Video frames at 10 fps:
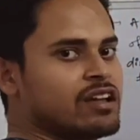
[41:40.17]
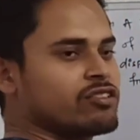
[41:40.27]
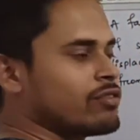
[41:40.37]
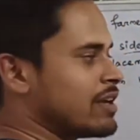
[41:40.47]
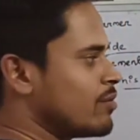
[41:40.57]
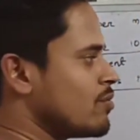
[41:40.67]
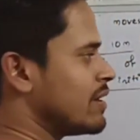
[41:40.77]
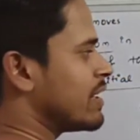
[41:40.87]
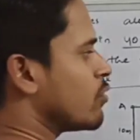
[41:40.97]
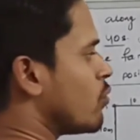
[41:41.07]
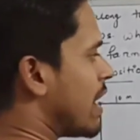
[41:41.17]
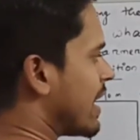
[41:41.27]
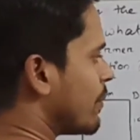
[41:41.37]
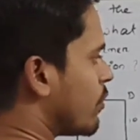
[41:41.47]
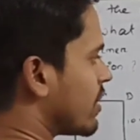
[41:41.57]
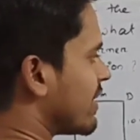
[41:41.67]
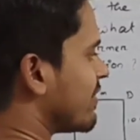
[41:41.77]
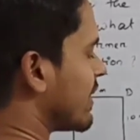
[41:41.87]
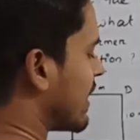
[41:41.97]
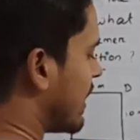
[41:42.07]
So if you will take 140
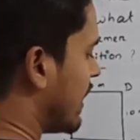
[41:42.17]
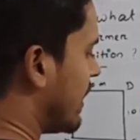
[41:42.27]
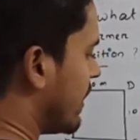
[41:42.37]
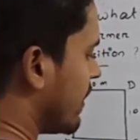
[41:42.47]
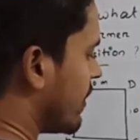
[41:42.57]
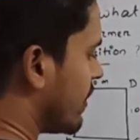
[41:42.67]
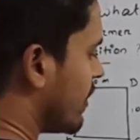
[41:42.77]
seconds,